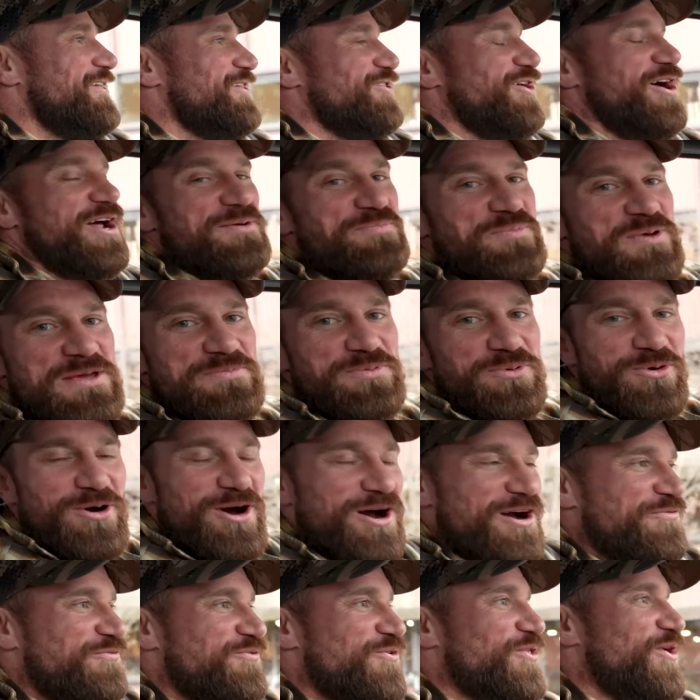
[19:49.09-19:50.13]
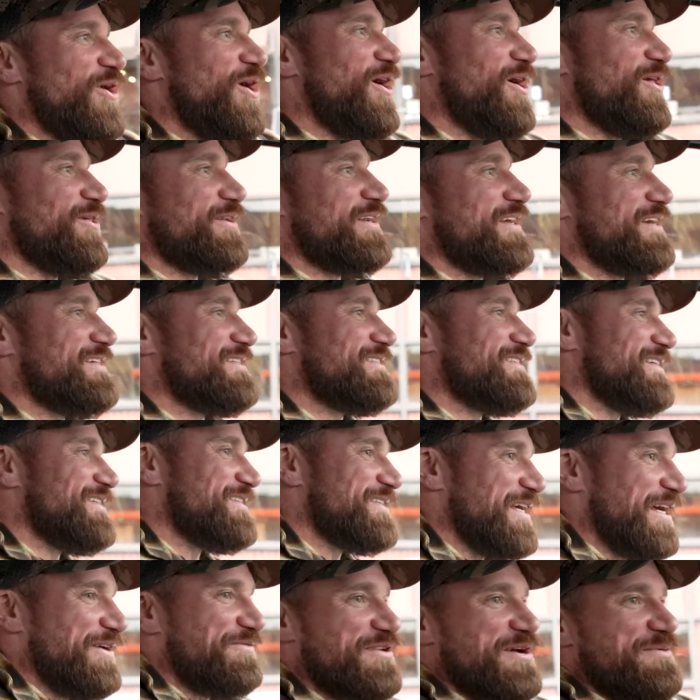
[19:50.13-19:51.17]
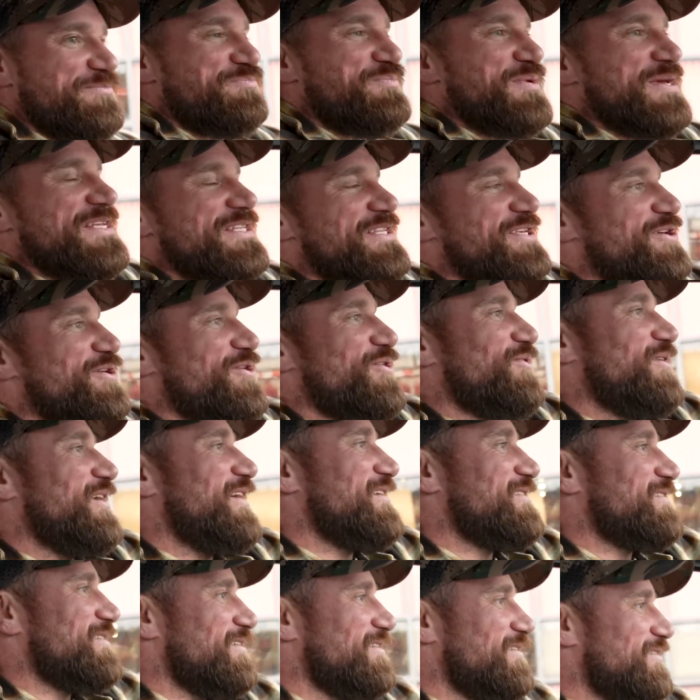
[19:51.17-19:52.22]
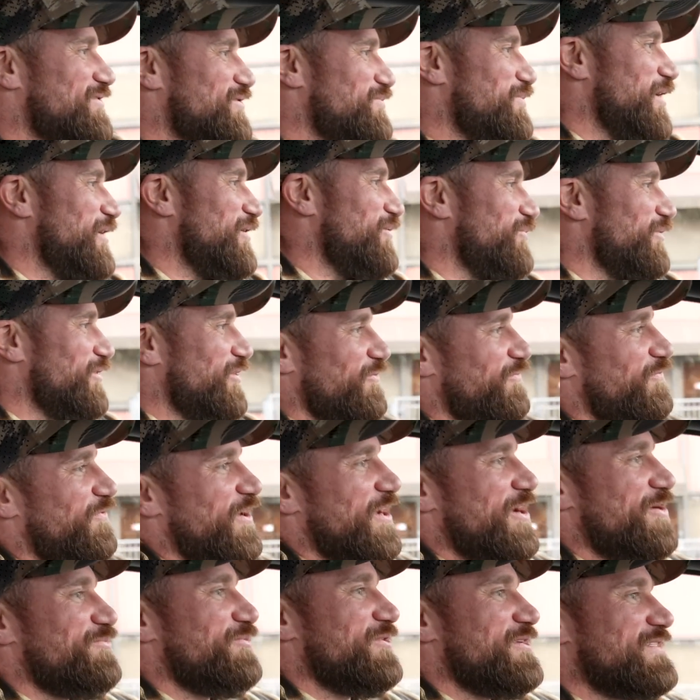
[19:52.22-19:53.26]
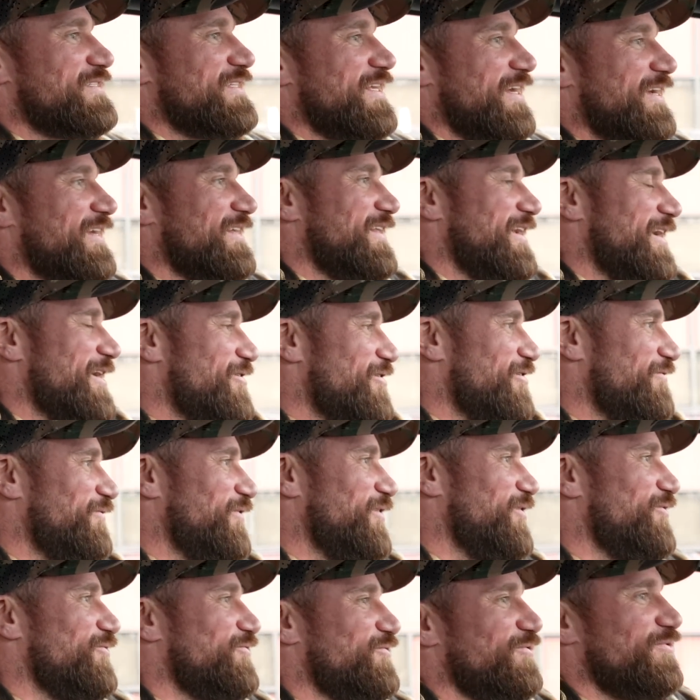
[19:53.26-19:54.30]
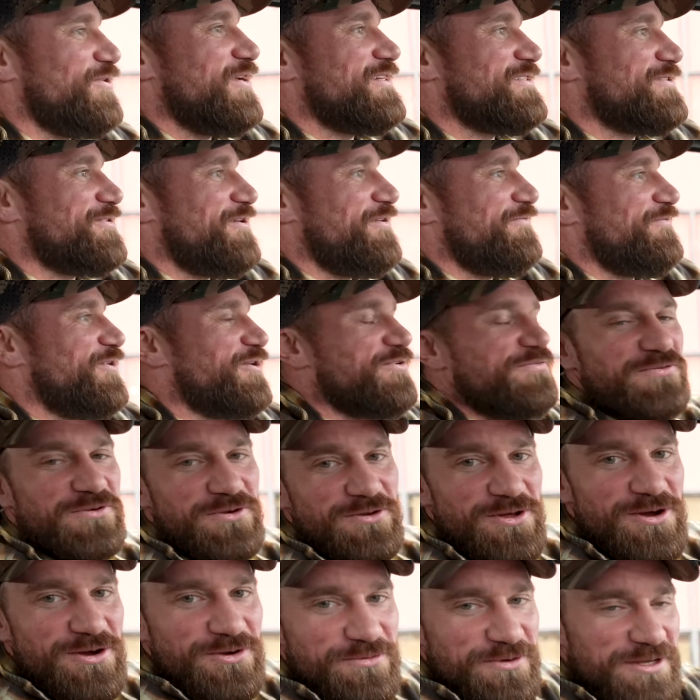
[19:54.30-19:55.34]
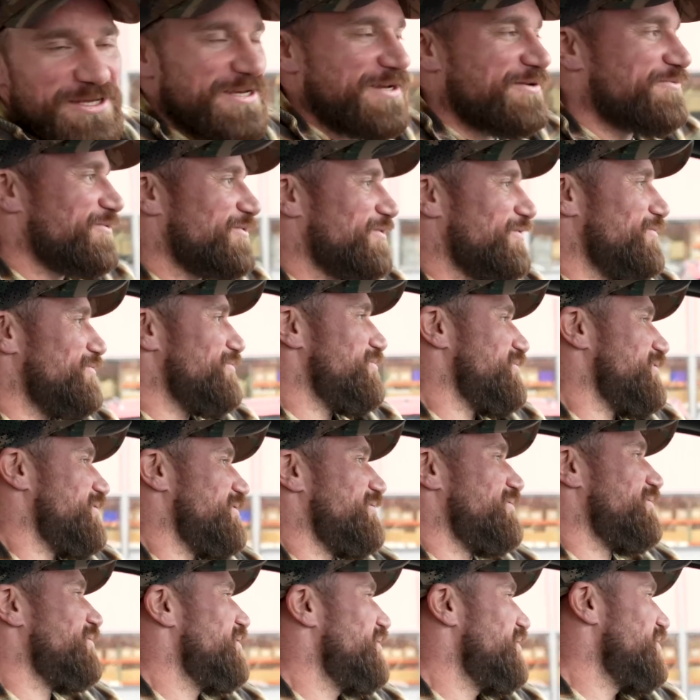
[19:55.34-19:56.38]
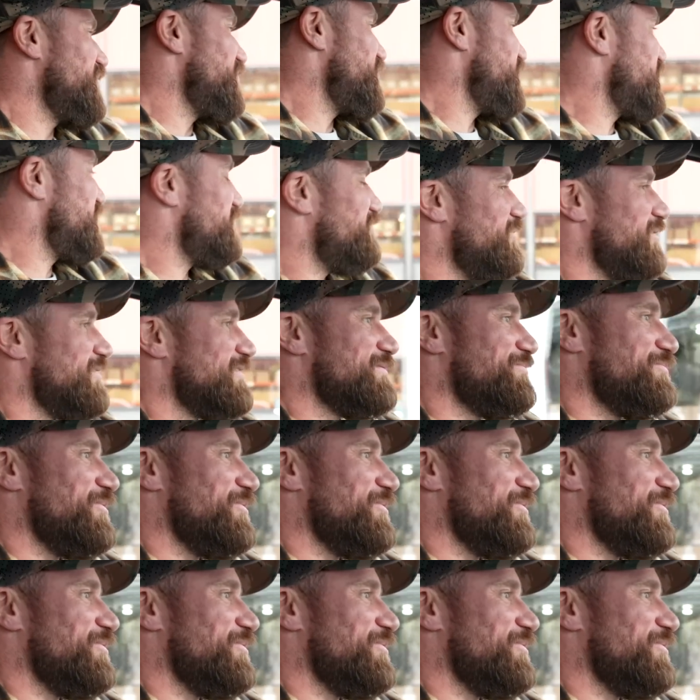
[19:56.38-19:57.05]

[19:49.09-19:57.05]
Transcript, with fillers: A lot of people off for the holidays. They saved up PTO days to spend it with their families, take a day off here, two days off here for the long weekend with the New Year, Christmas.